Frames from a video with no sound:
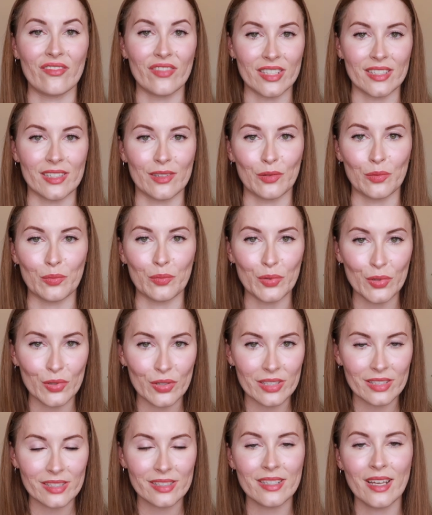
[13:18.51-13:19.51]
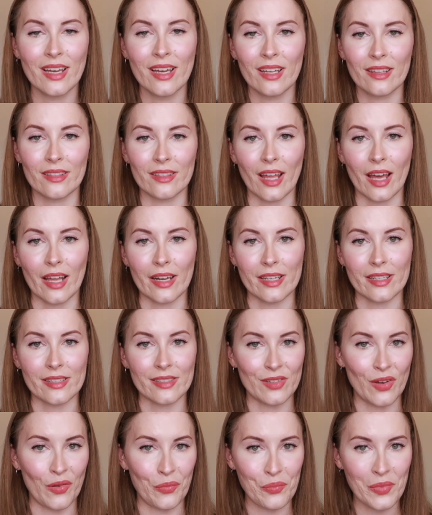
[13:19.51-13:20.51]
physical books. That is
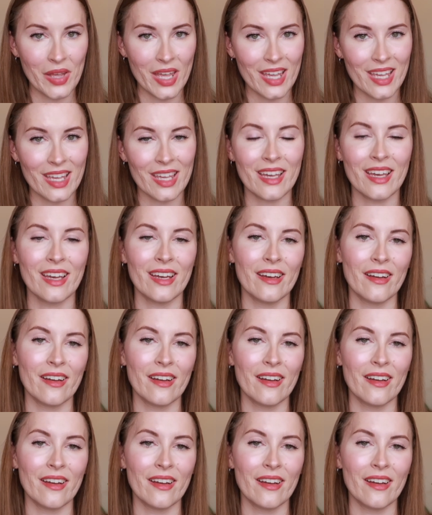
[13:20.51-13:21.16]
not me.